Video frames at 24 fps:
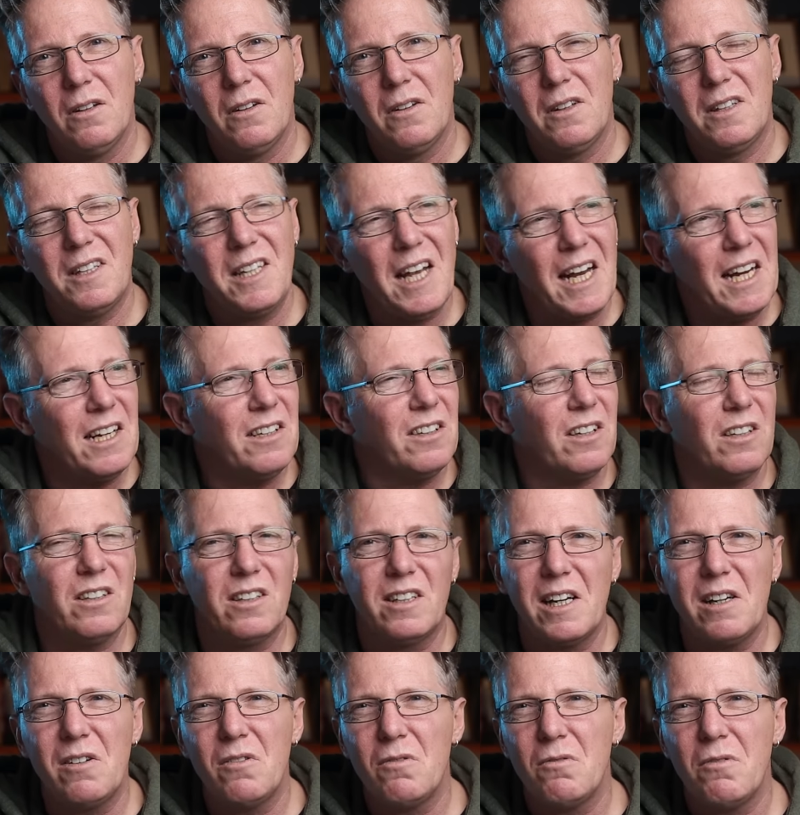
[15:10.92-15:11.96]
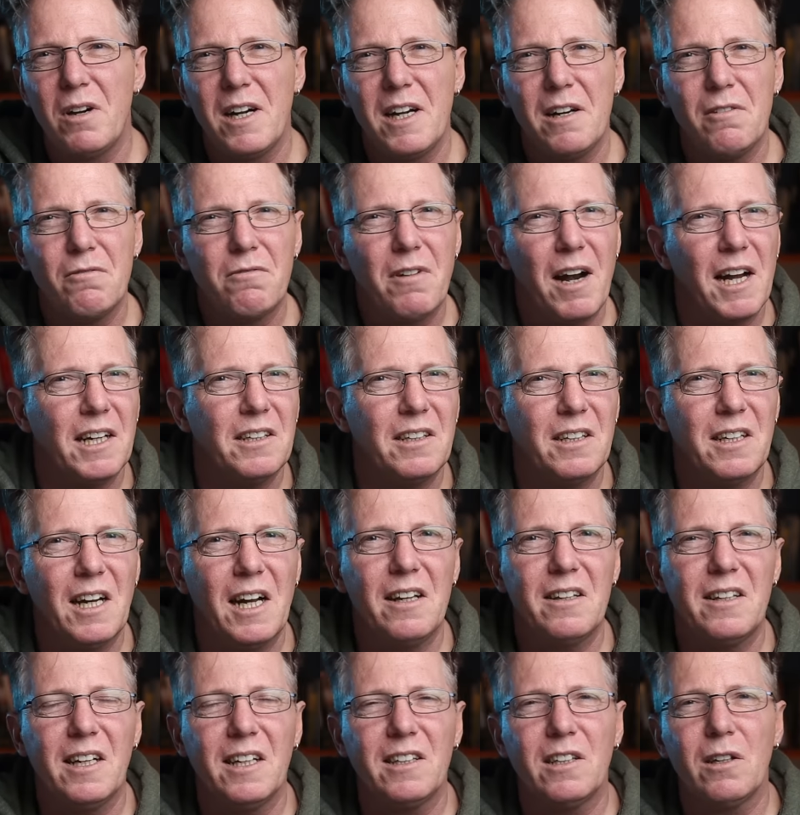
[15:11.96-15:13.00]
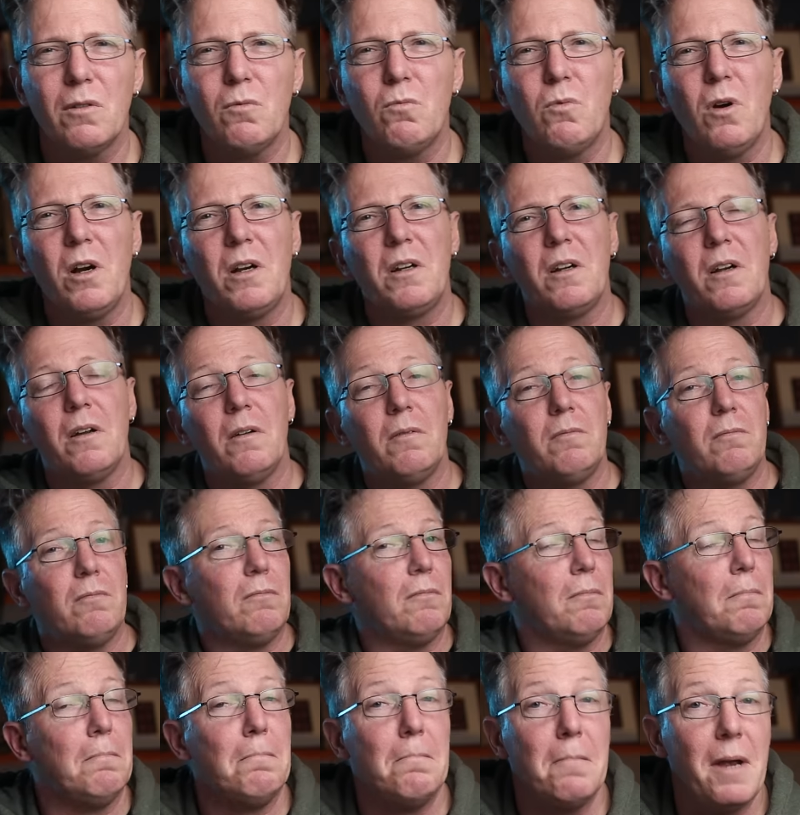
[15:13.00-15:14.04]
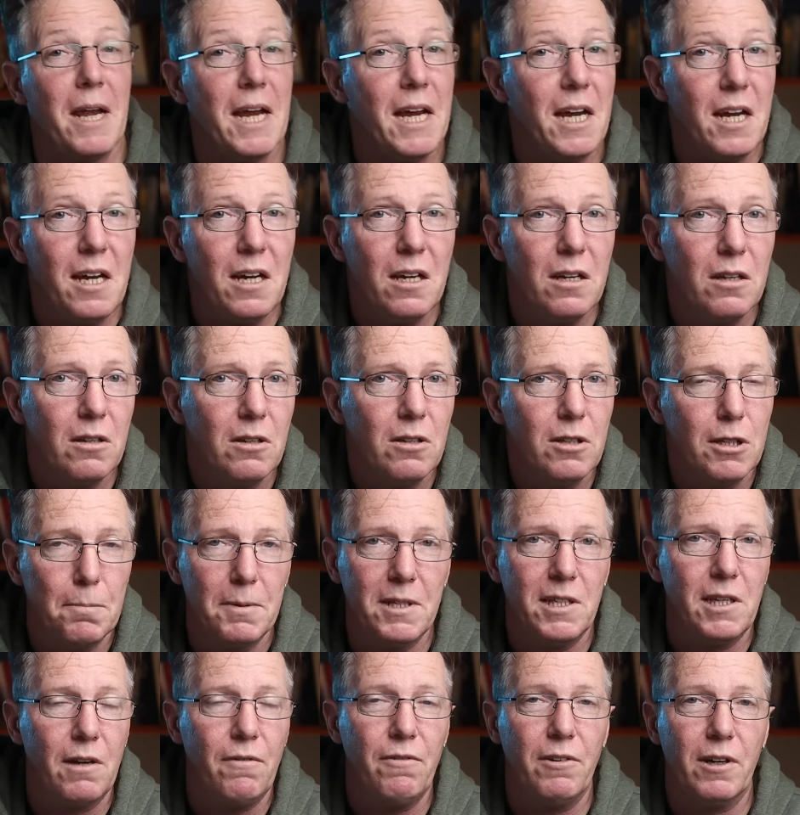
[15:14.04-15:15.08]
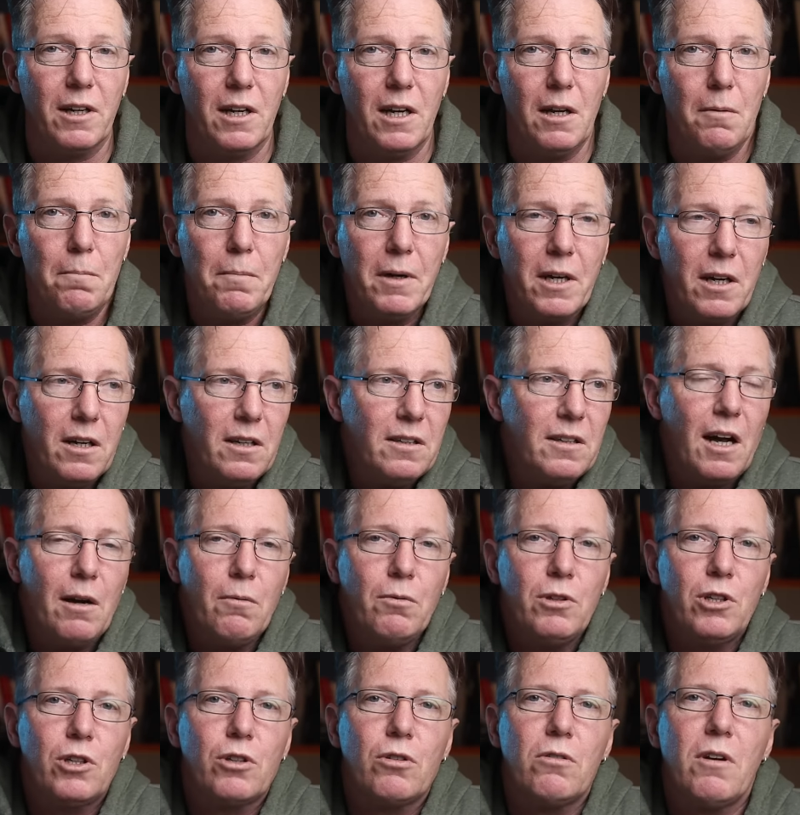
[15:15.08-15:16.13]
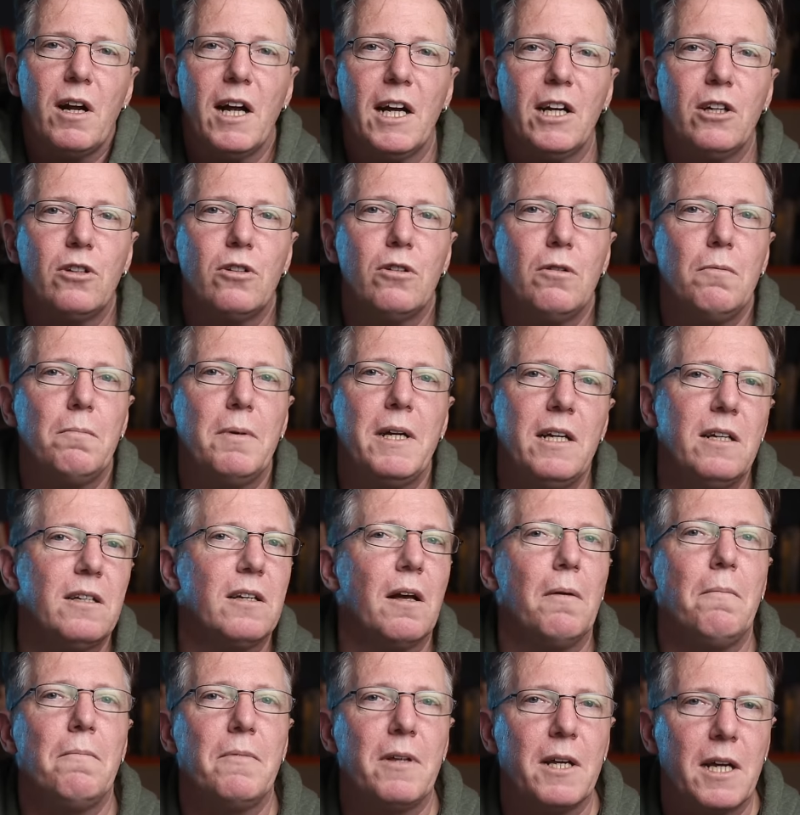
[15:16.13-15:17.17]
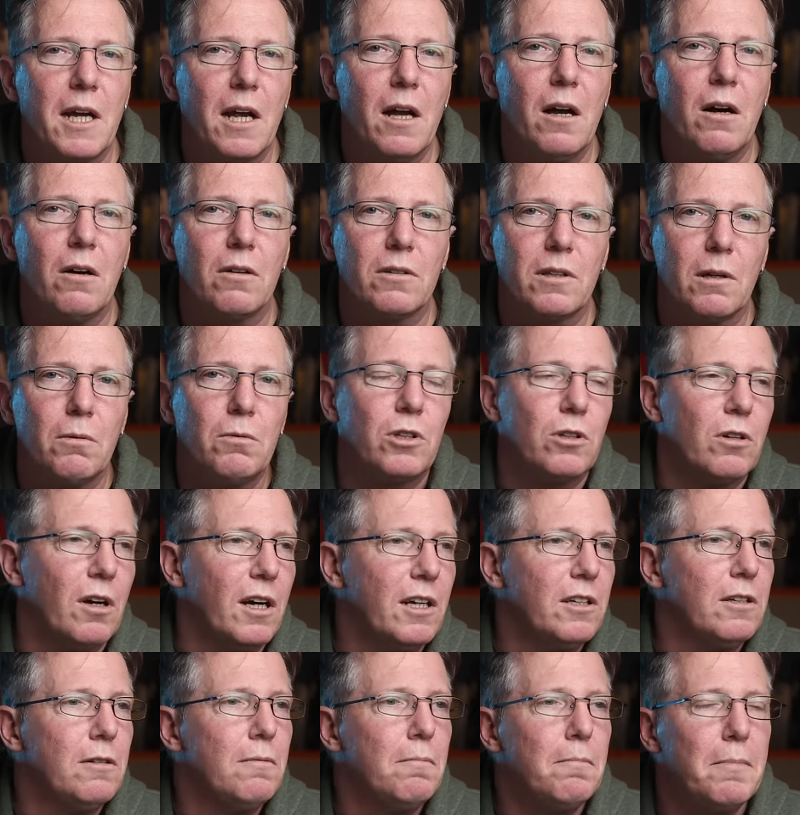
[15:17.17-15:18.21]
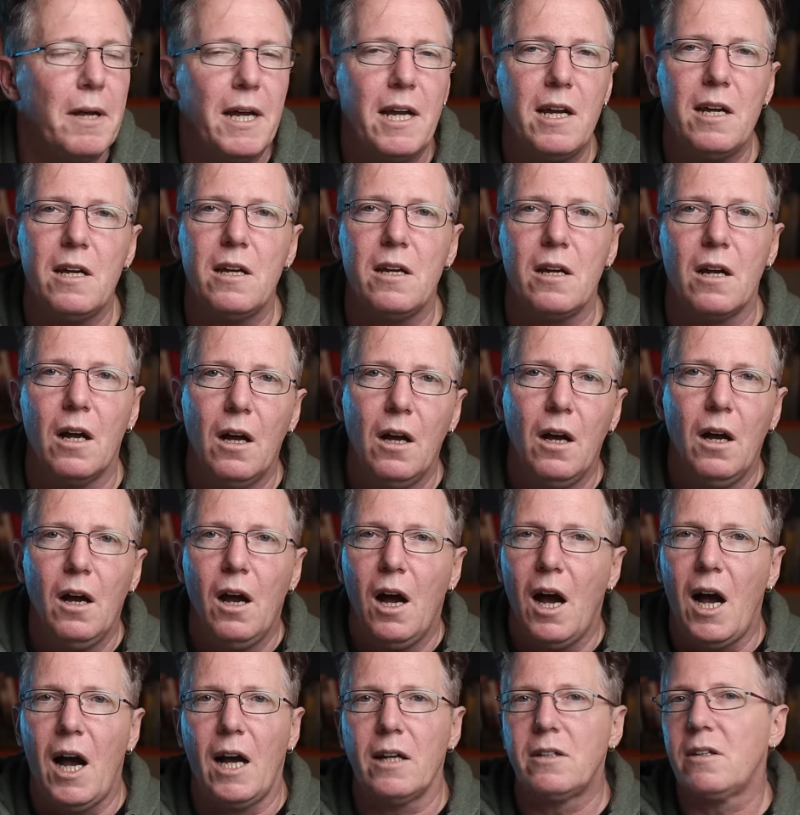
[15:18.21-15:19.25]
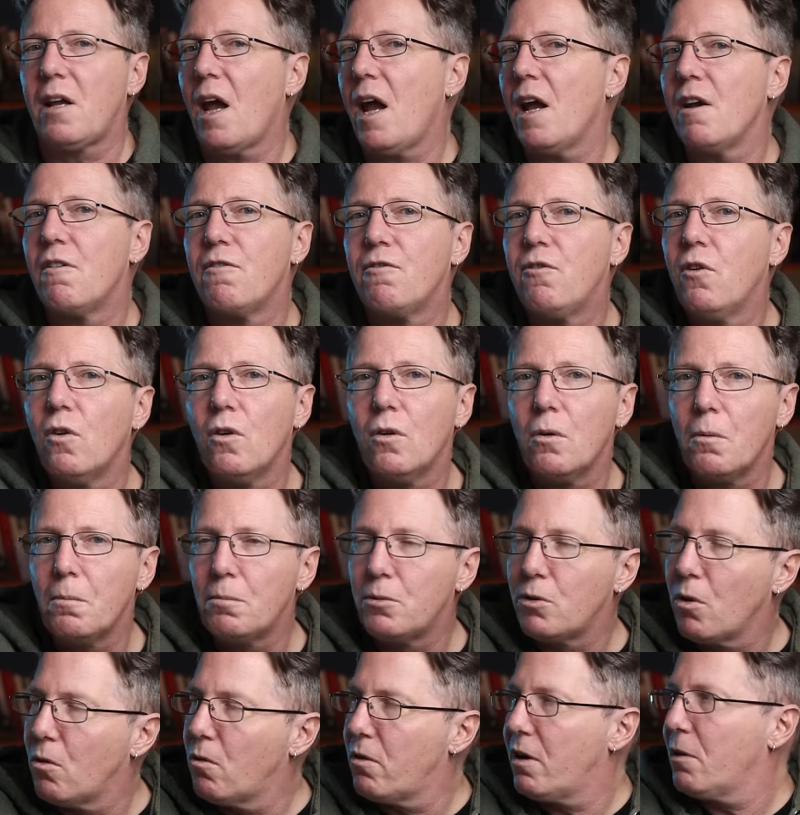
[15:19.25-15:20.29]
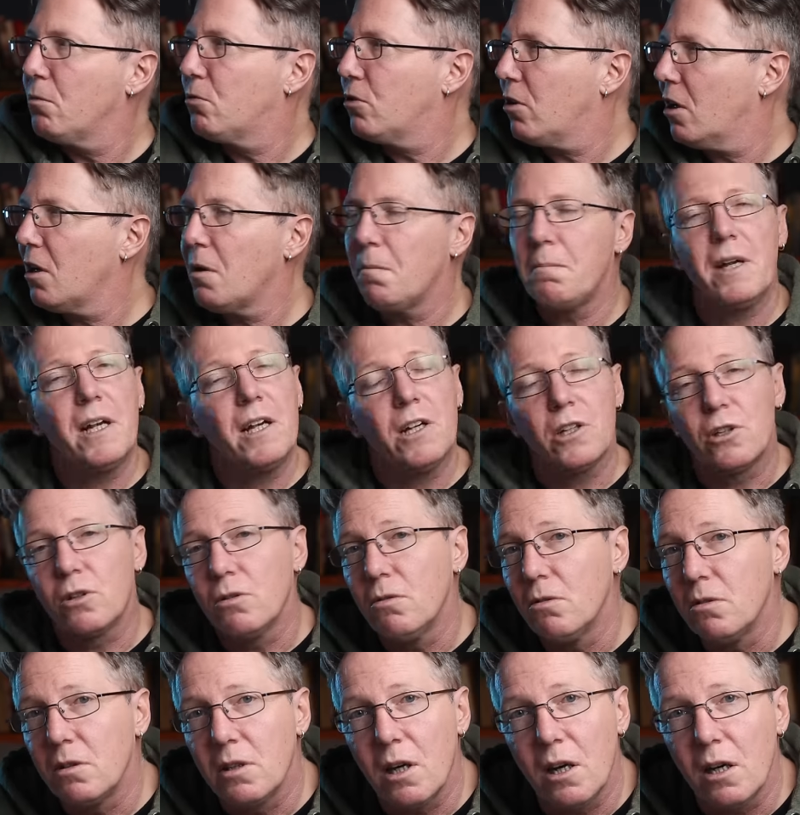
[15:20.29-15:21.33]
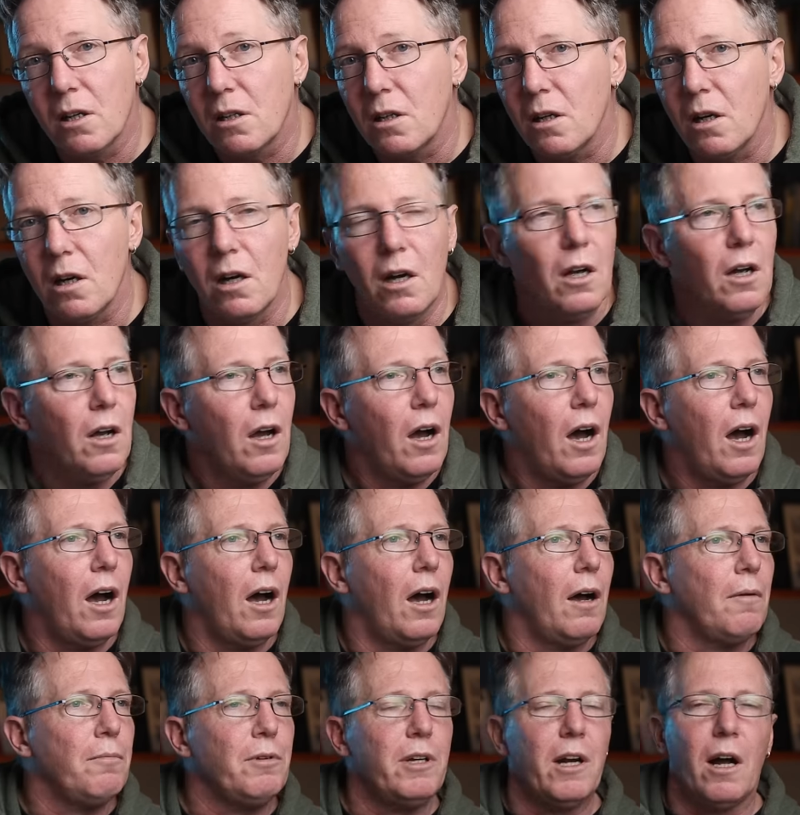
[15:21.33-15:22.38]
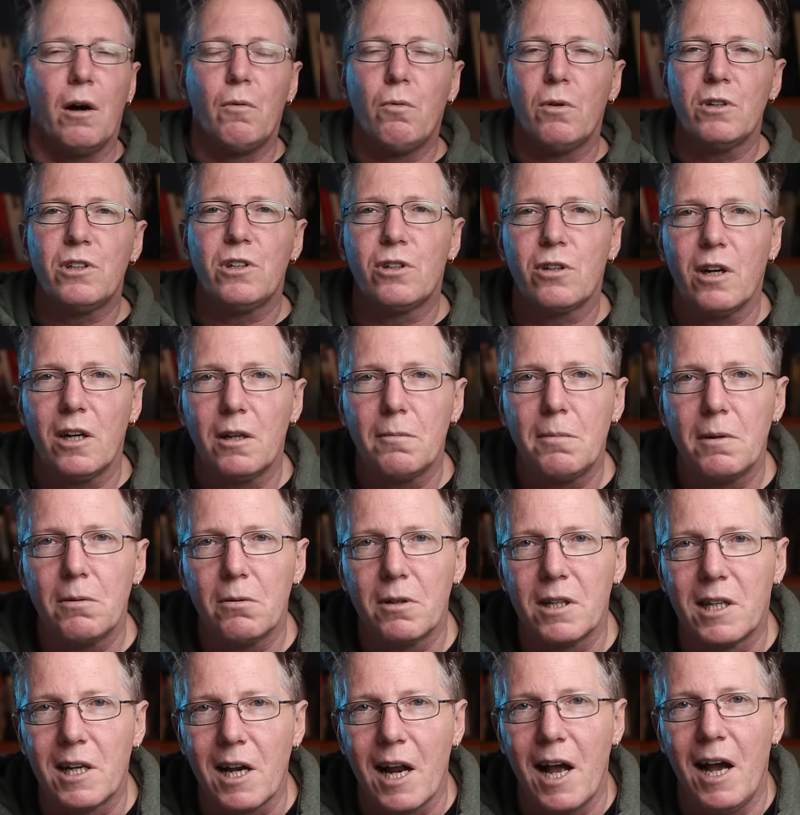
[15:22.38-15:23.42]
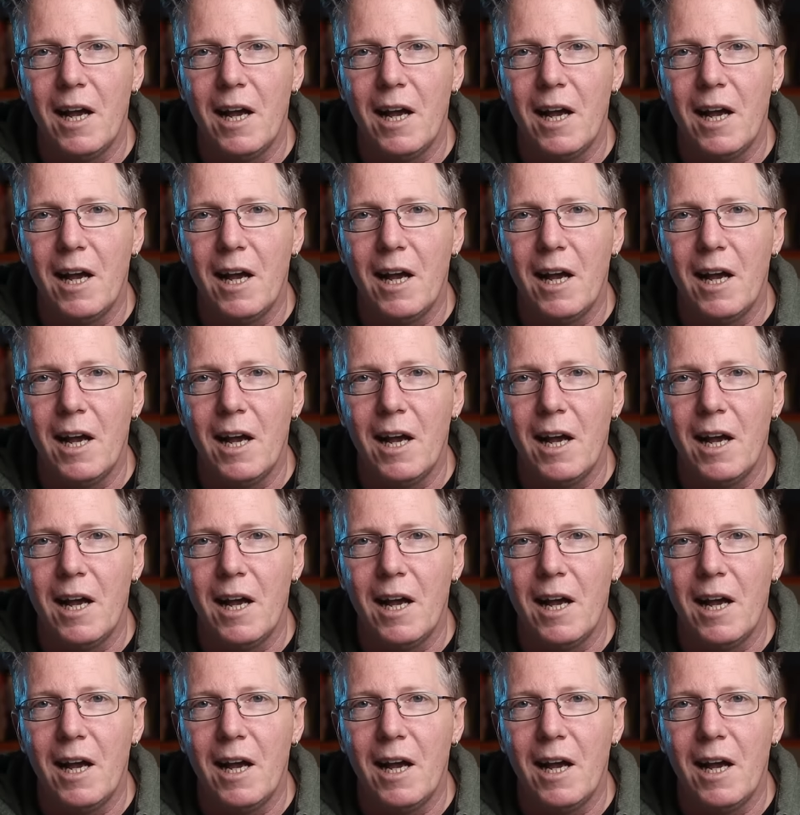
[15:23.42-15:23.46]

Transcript: things that didn't really resonate, things that weren't me specifically, because I was trying to be something else. I was trying to be a Ted Forbes or I was trying to be a Sean Tucker. Uh, you know, I wasn't trying to be one of the